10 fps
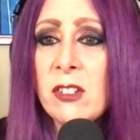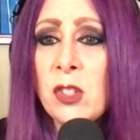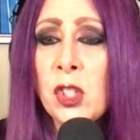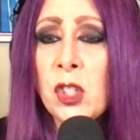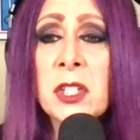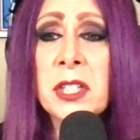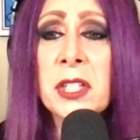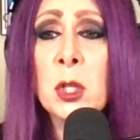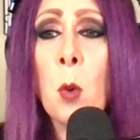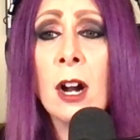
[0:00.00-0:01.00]
Shane
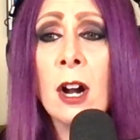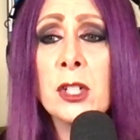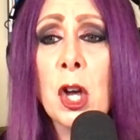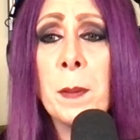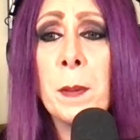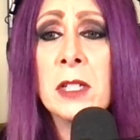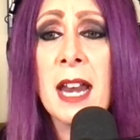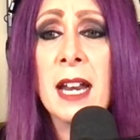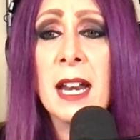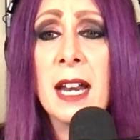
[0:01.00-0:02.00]
says Guar, Dope, and
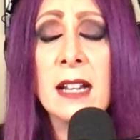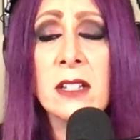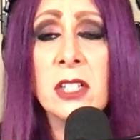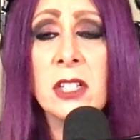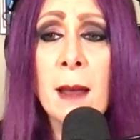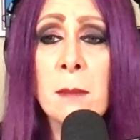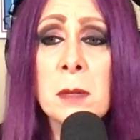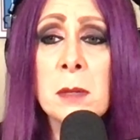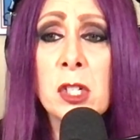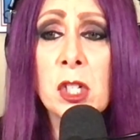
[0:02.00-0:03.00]
Static X at the
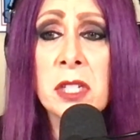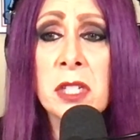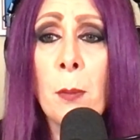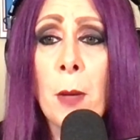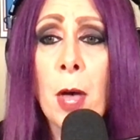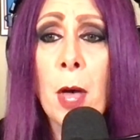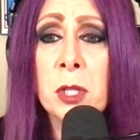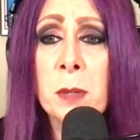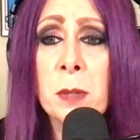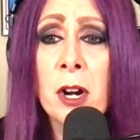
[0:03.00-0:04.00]
Hampton Beach Casino Ballroom
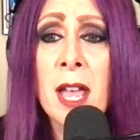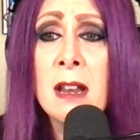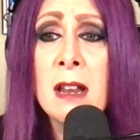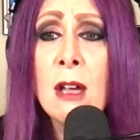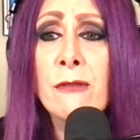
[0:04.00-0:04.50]
tomorrow night.